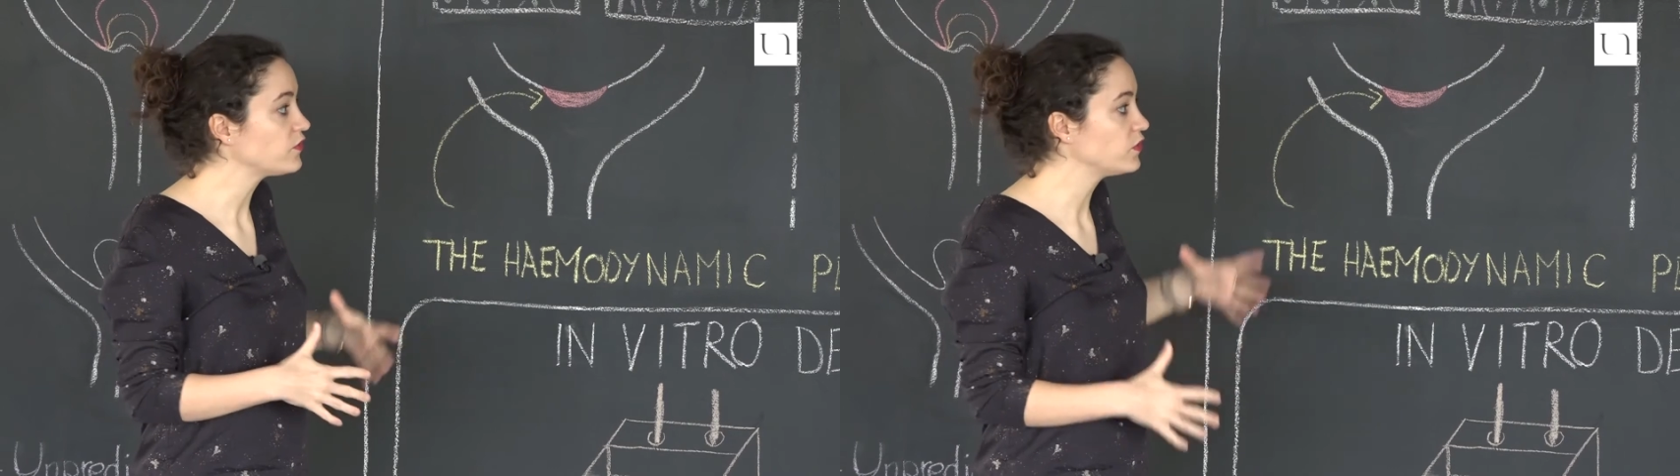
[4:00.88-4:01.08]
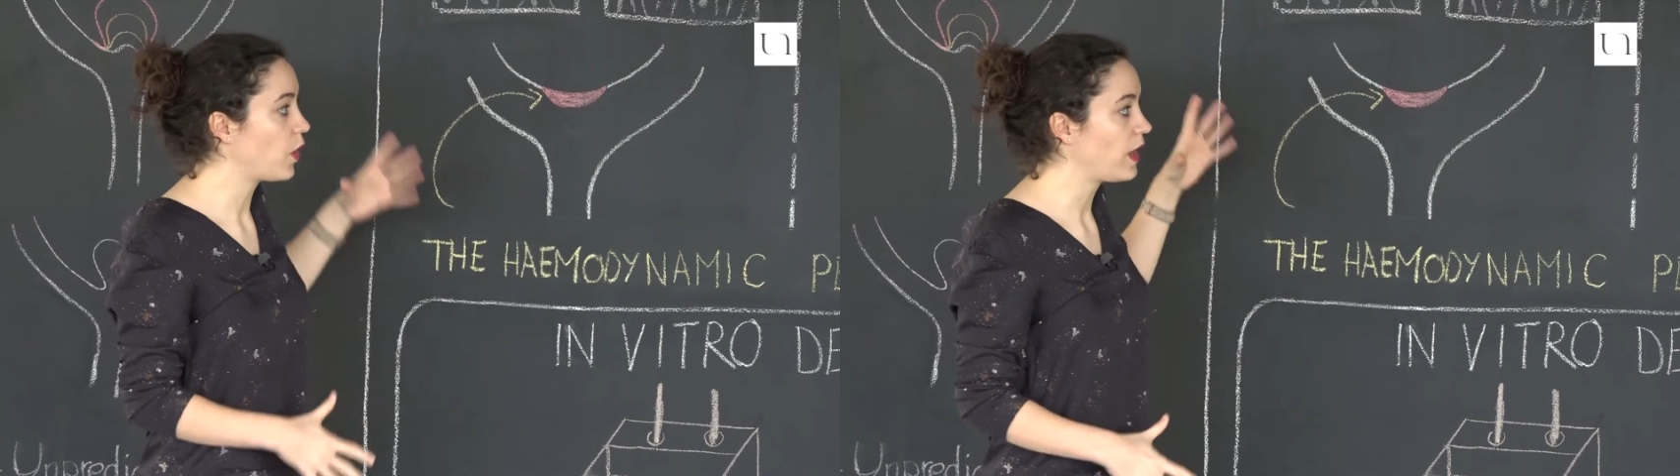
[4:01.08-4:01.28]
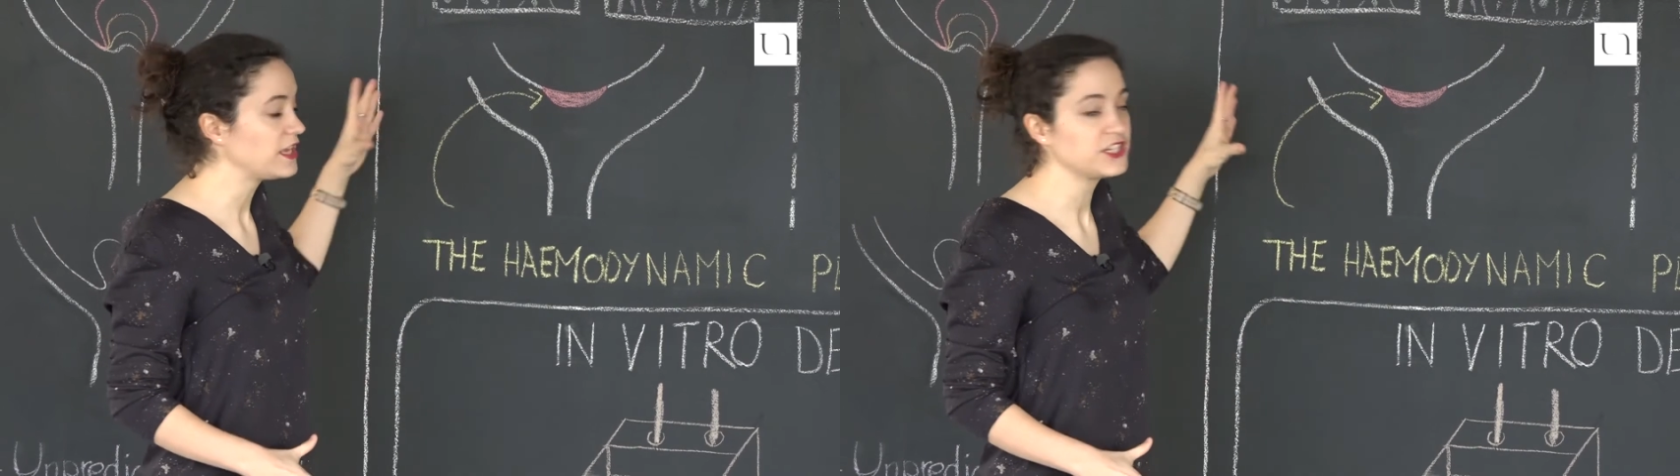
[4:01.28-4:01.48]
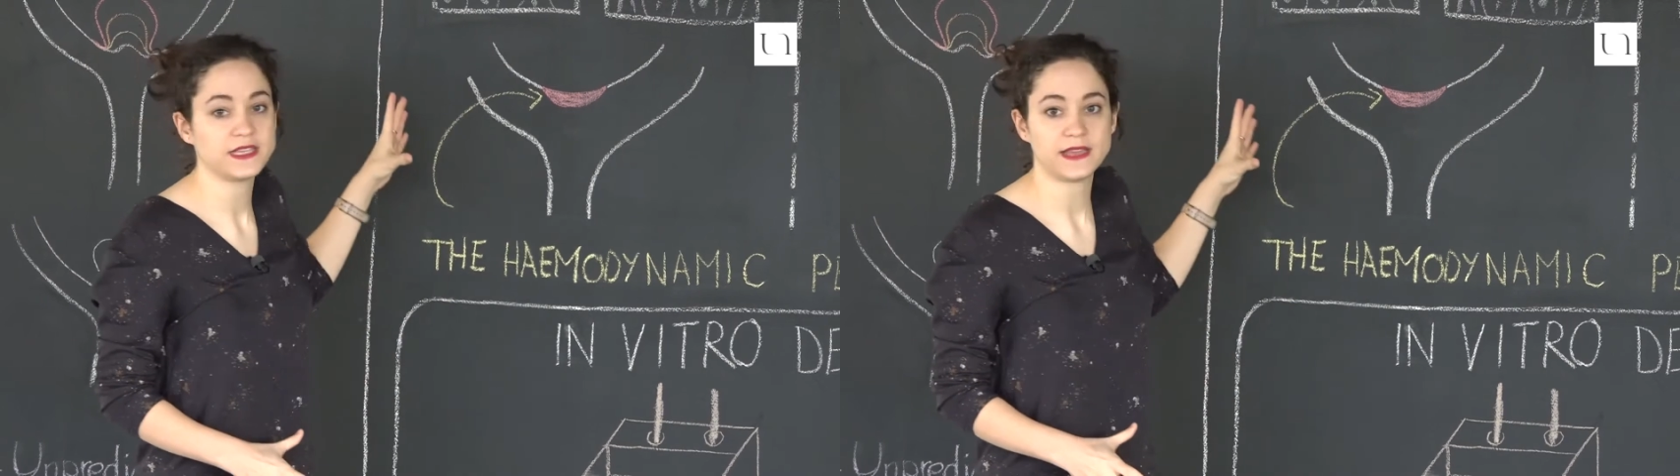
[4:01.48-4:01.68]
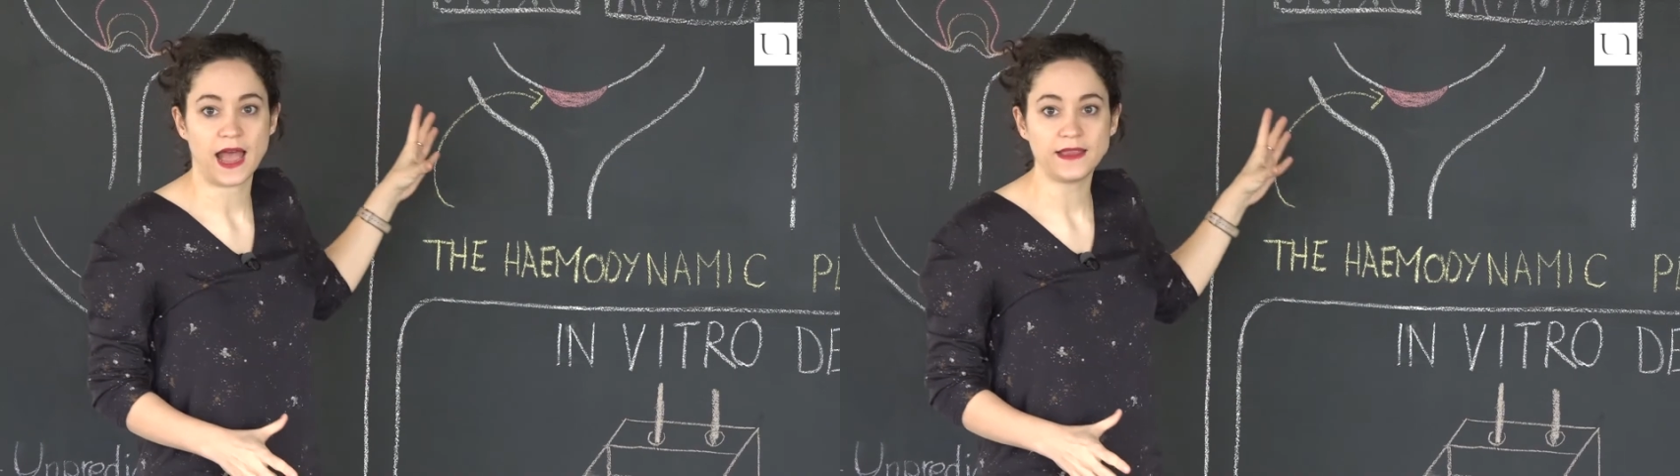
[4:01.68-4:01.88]
knowledge
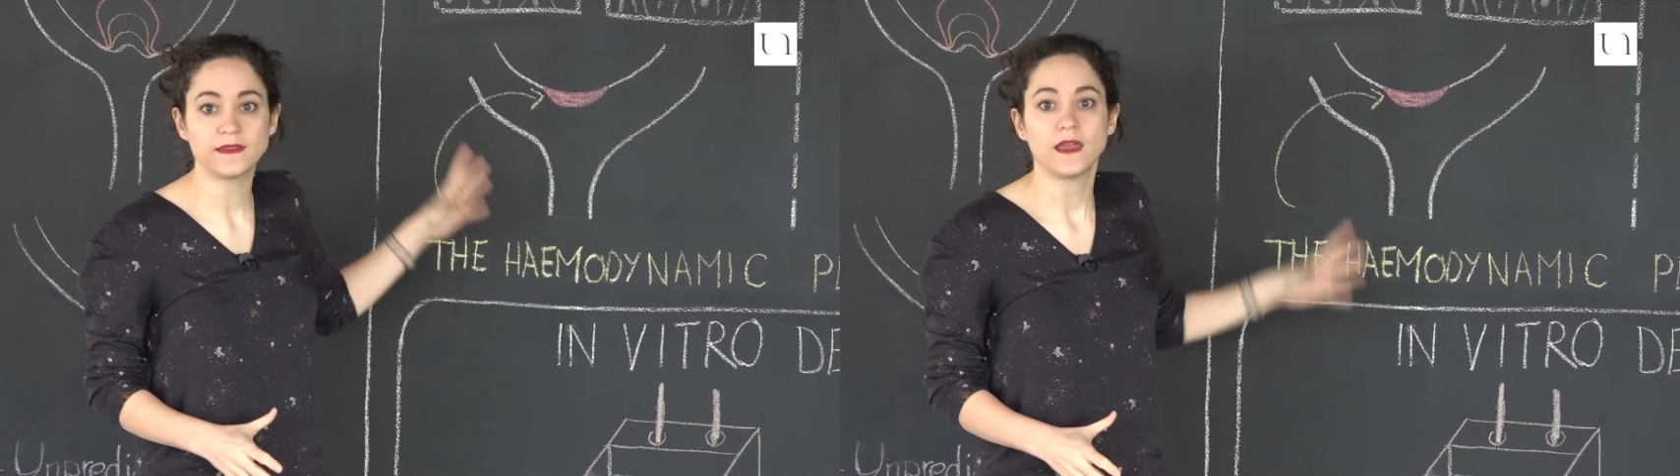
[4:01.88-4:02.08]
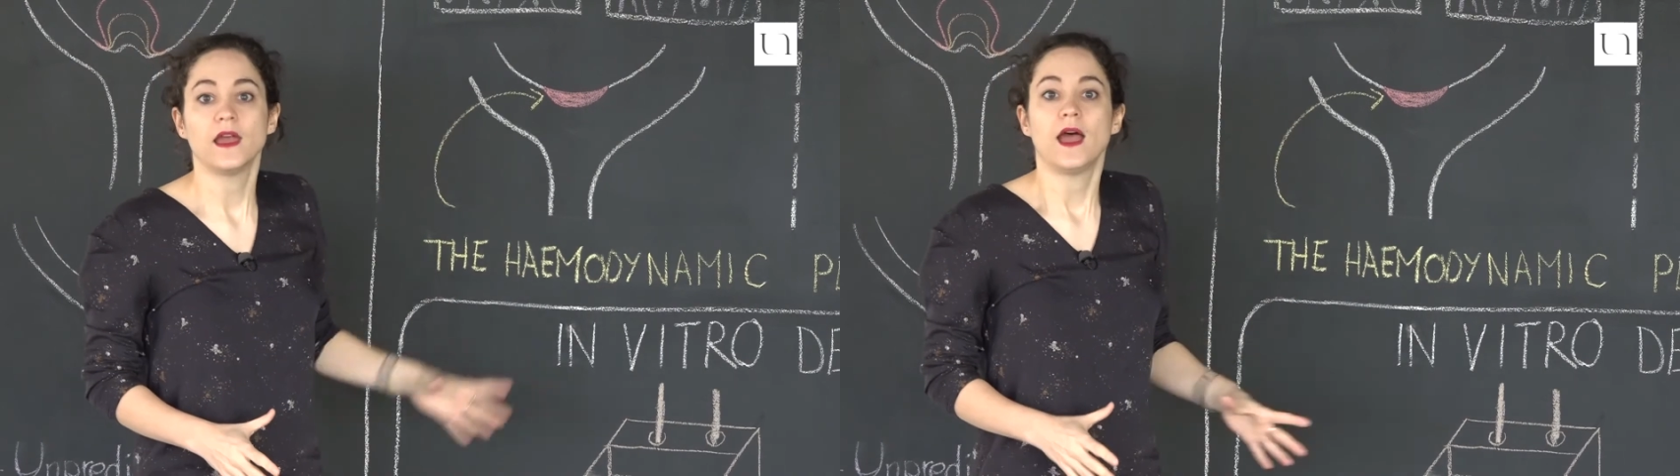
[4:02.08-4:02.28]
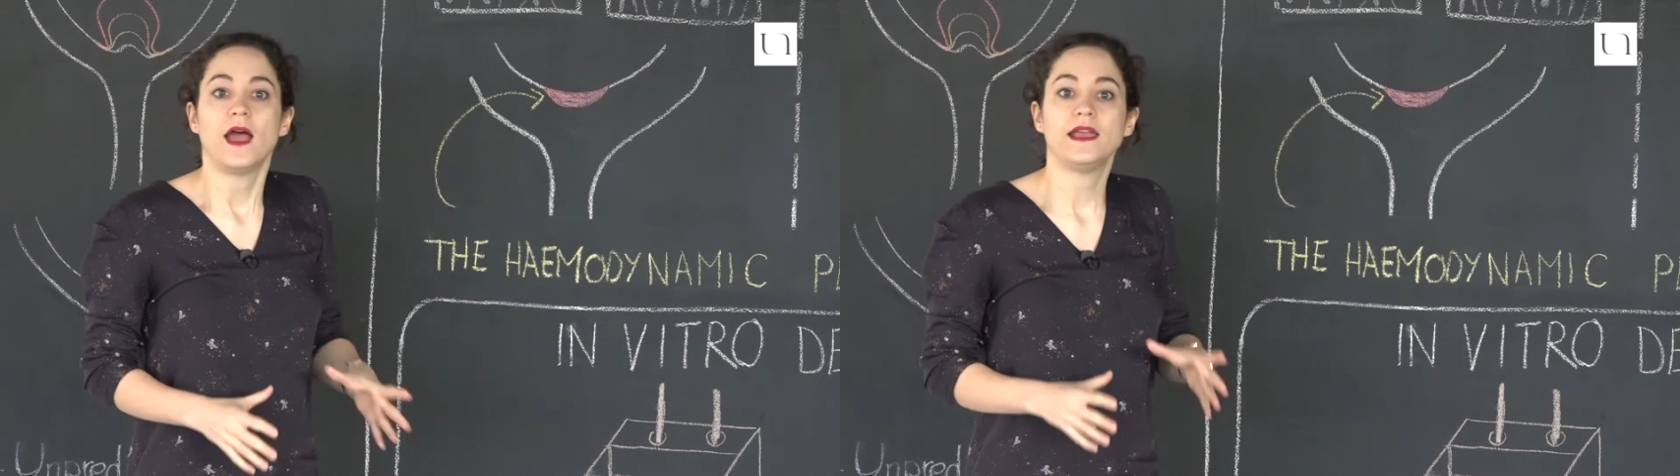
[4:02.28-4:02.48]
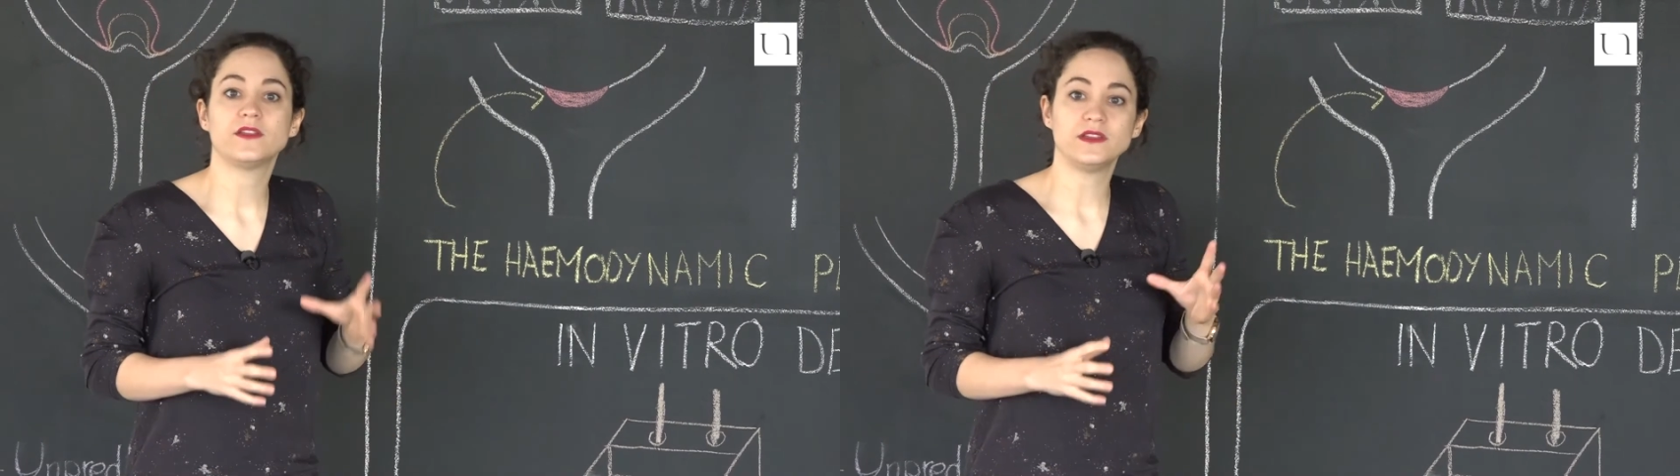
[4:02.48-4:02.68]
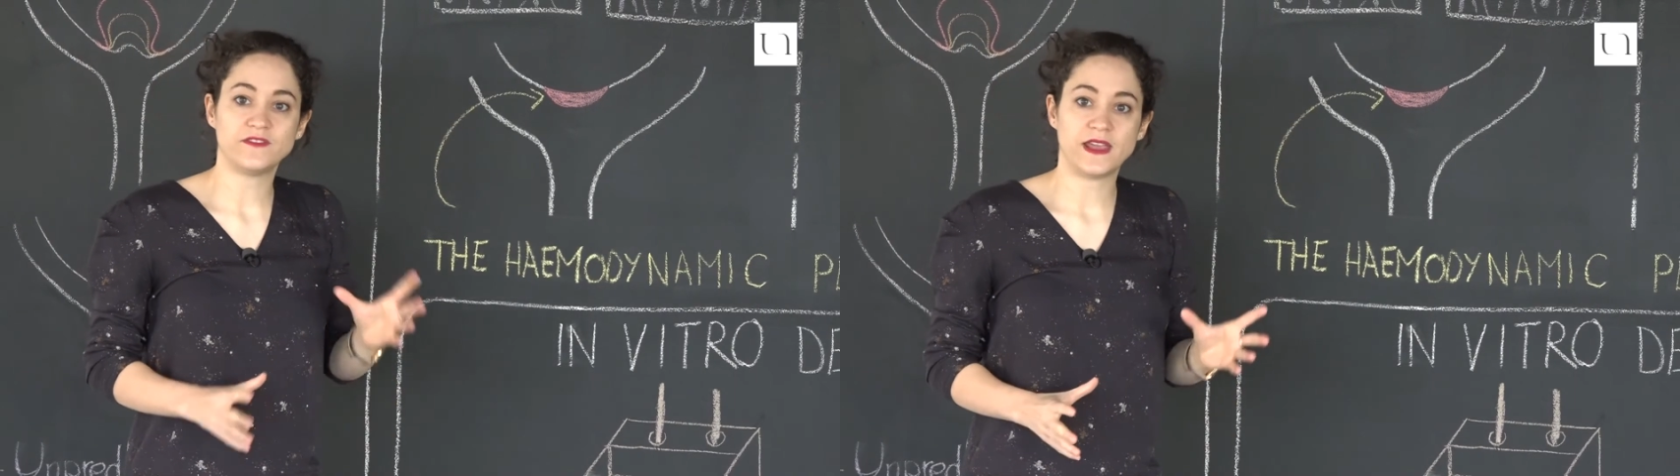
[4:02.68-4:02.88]
in that,
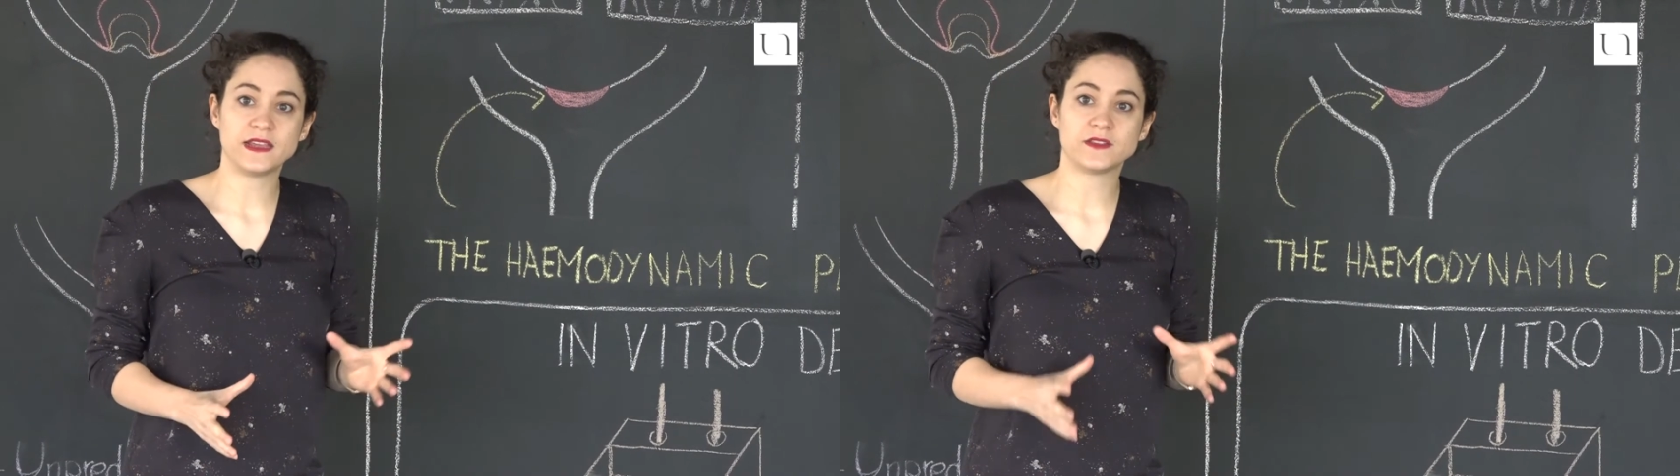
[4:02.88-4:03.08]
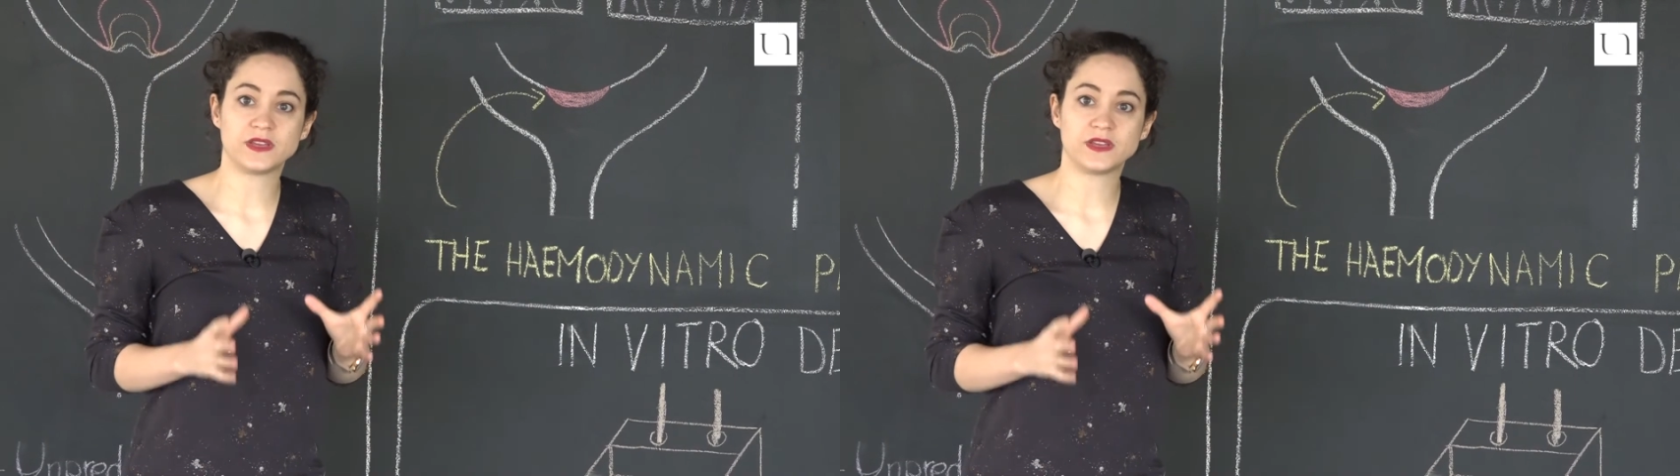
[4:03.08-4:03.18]
identifying